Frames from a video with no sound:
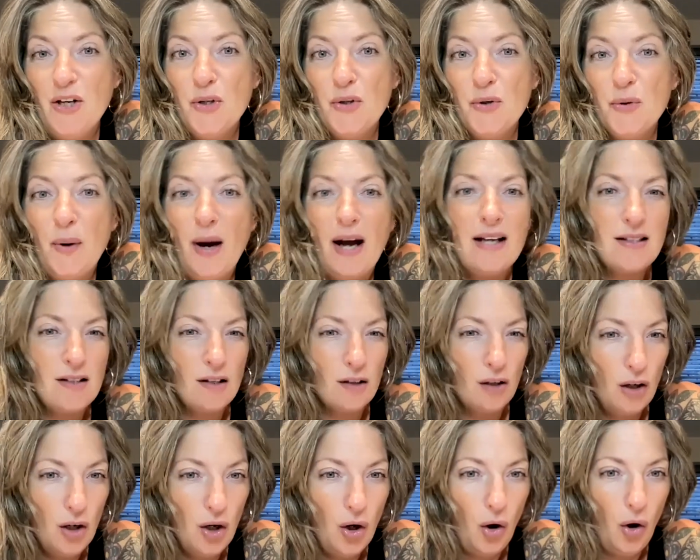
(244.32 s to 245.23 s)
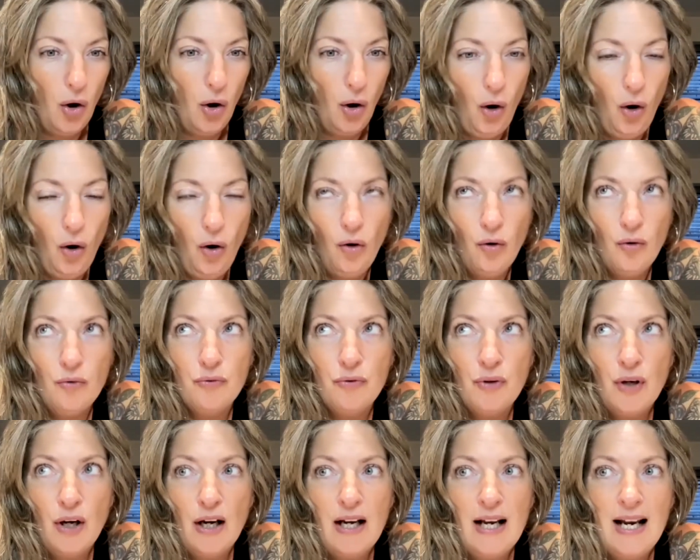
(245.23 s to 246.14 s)
who has a lot
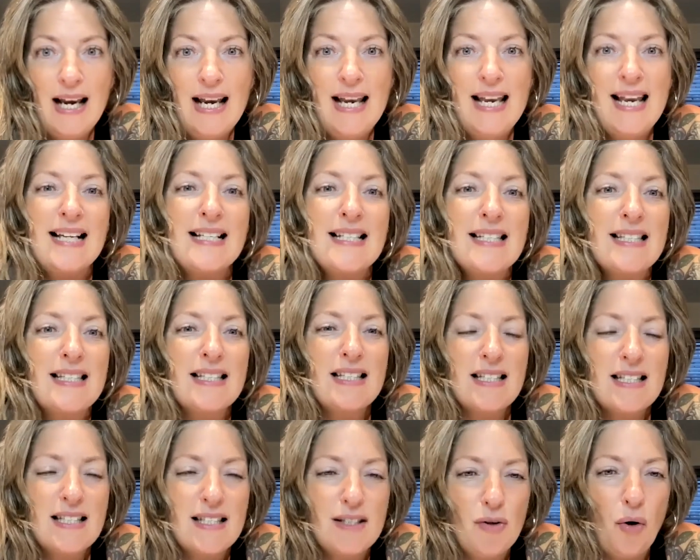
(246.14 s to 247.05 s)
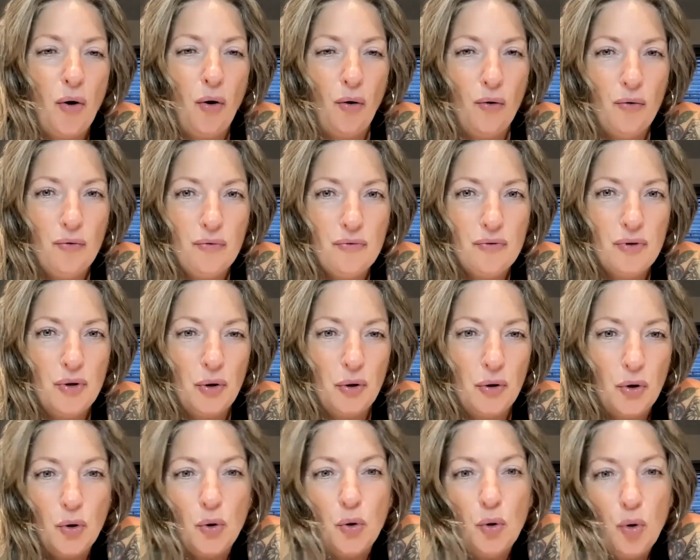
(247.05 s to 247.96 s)
of lessons of
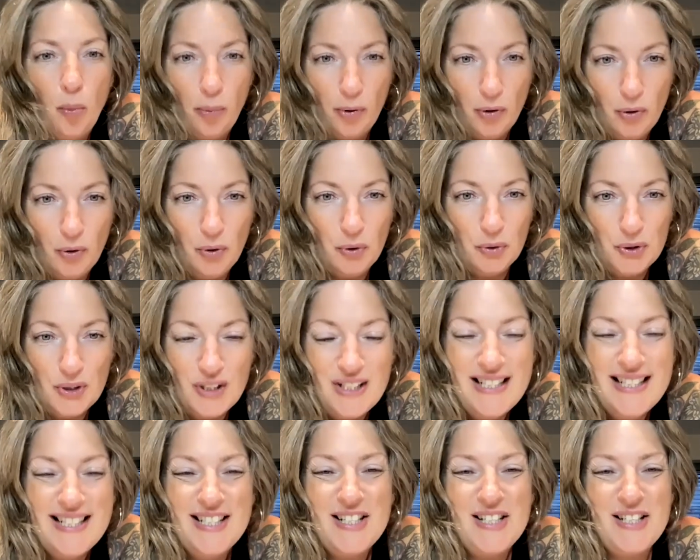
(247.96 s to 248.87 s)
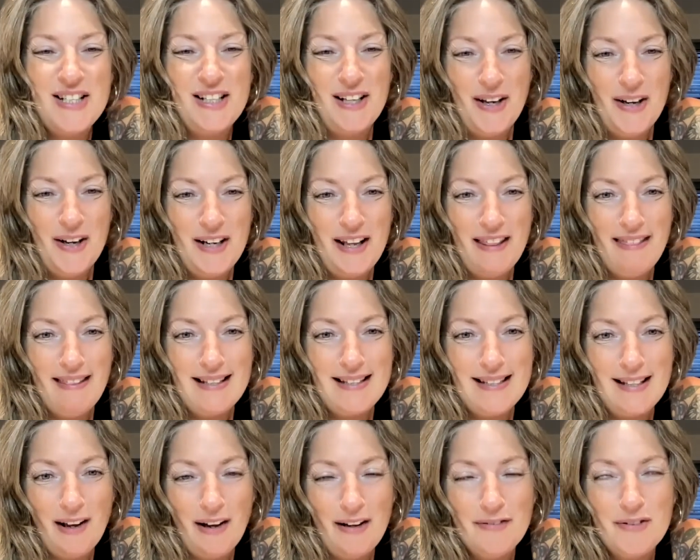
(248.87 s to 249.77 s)
the corporal to learn in
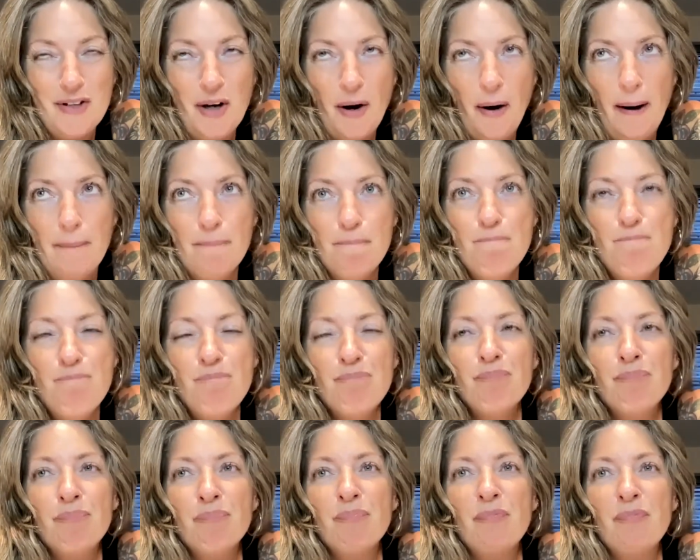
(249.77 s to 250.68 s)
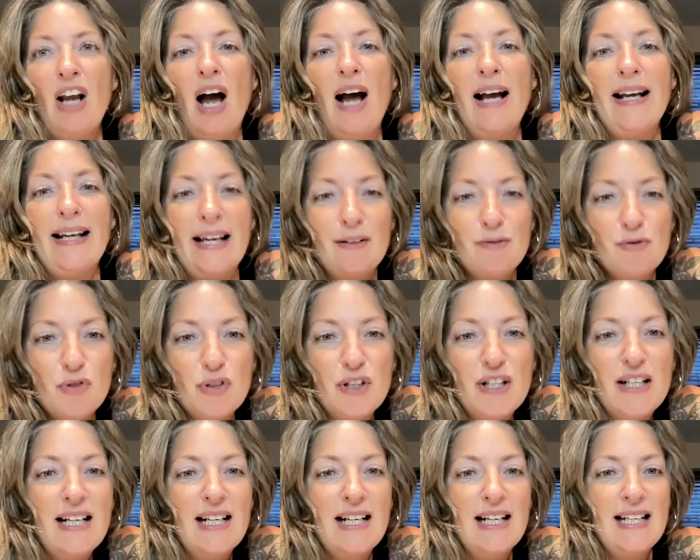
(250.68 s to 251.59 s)
this lifetime. I can
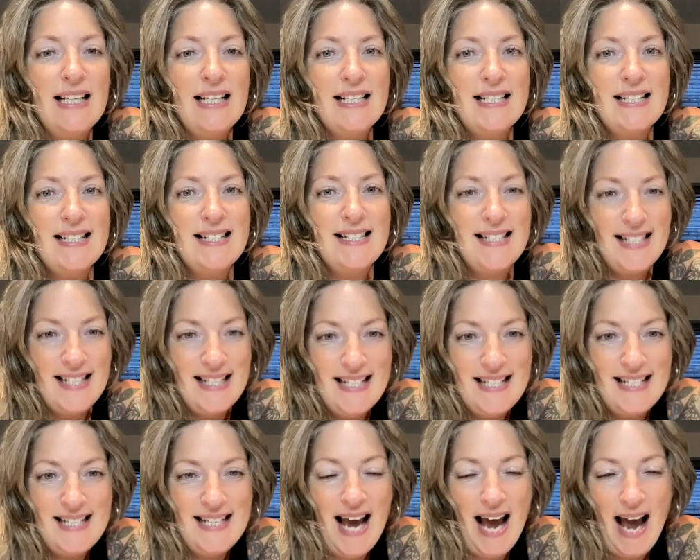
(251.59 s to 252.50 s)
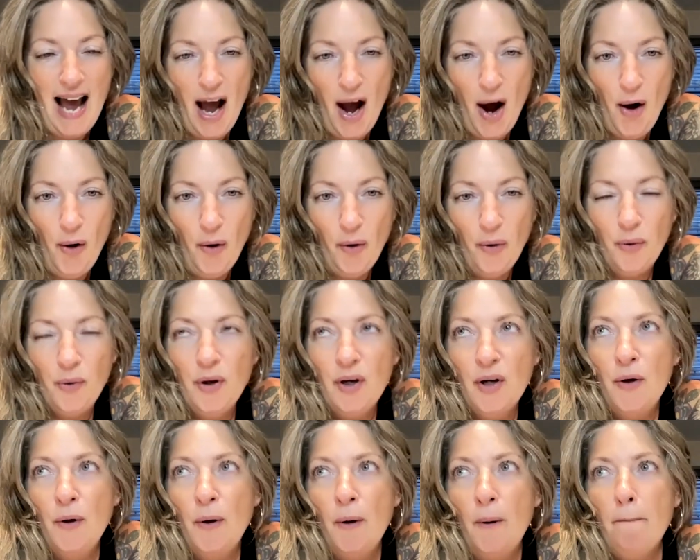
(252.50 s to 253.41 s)
really see how
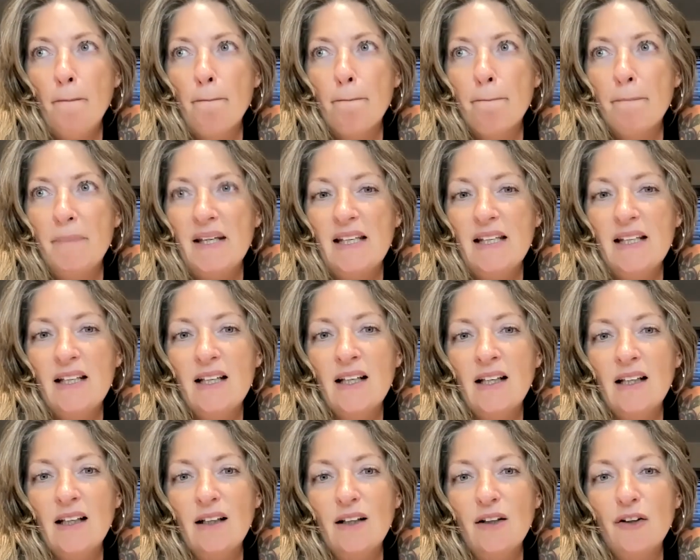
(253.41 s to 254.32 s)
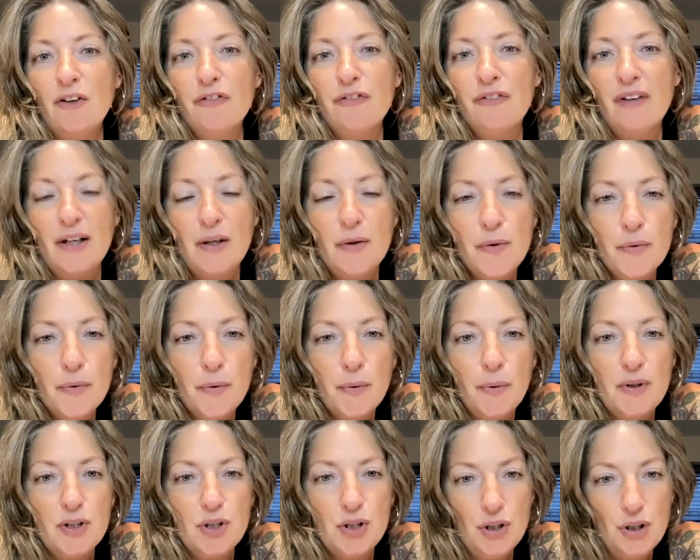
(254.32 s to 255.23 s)
being fed
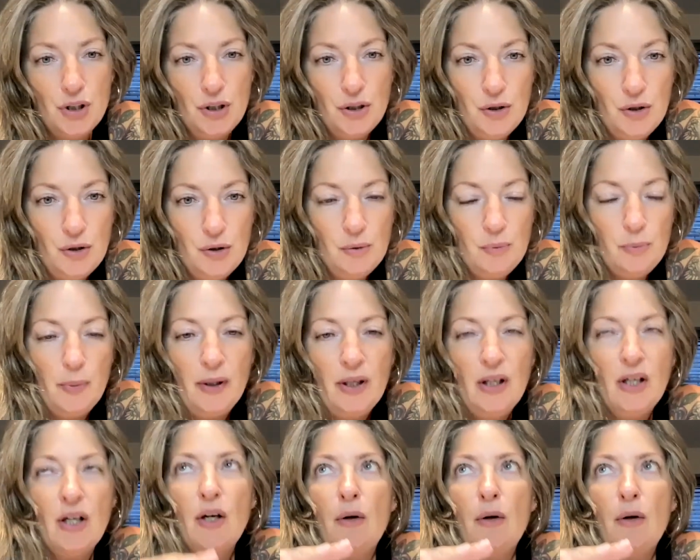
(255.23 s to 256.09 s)
through a tube,